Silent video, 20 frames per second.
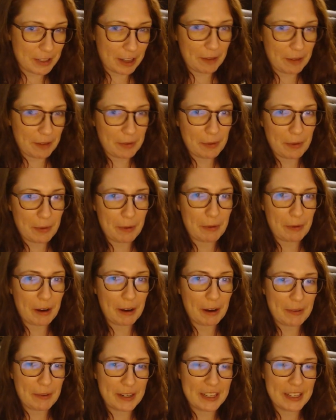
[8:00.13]
comes out, I'm going to be
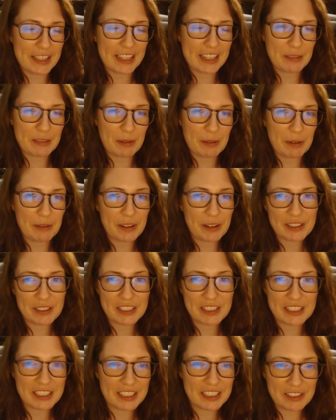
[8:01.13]
recommending that to my
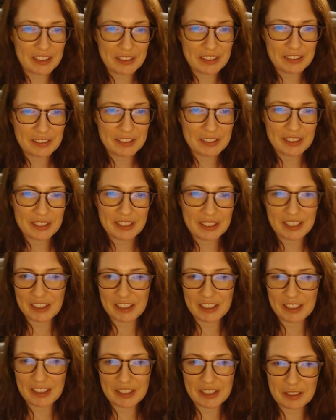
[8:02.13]
readers because I know
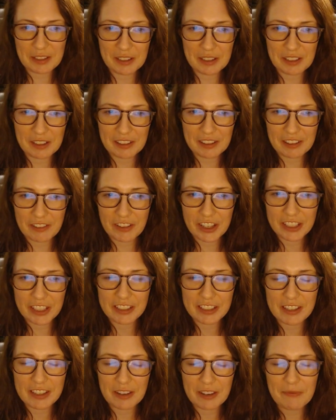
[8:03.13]
that you guys are going to love
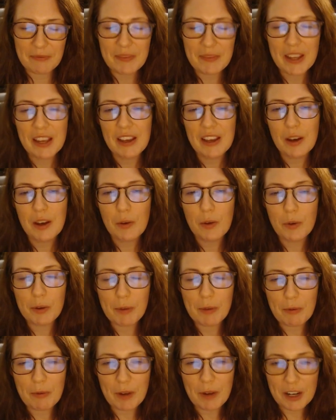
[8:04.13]
it. So
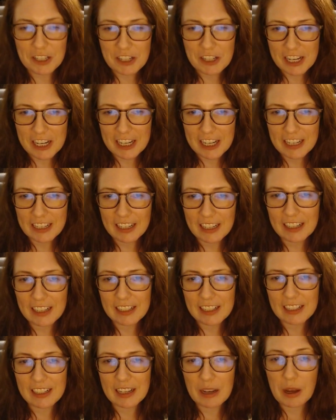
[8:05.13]
what am I watching?
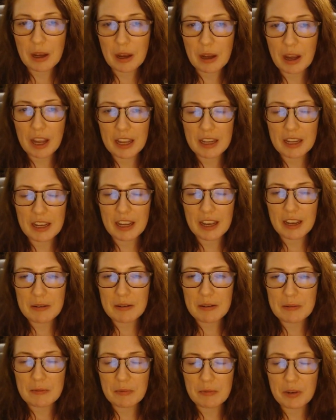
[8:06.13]
Uh, I
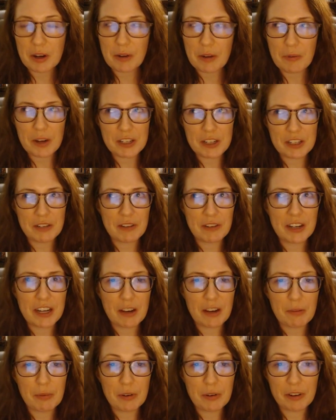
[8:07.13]
am, we are watching
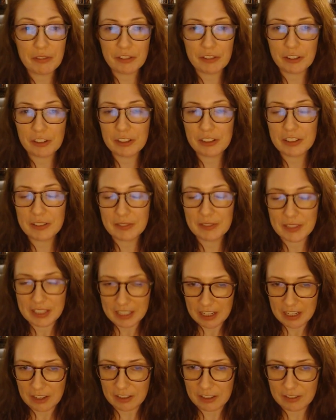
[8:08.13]
right now Peripheral
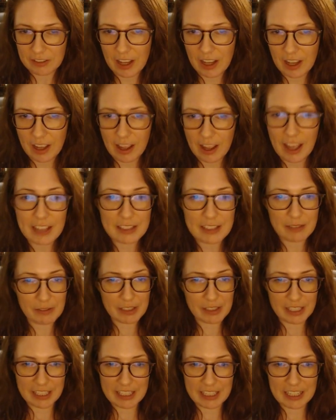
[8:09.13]
still uh, as
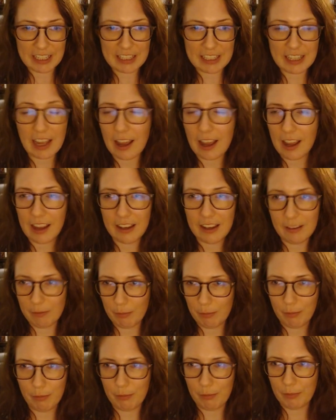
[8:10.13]
it releases.
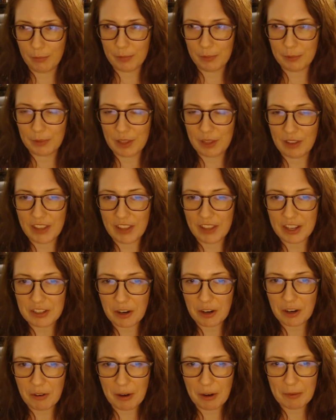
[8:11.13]
I love
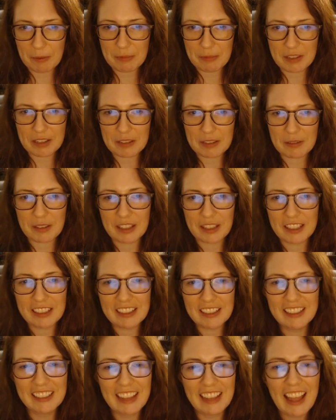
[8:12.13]
that show. I'm obsessed with
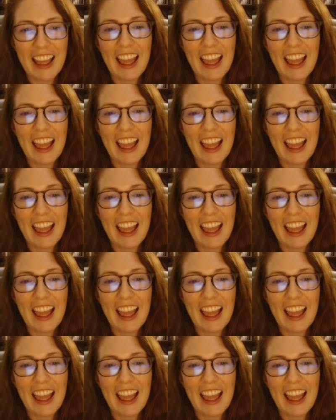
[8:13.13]
it.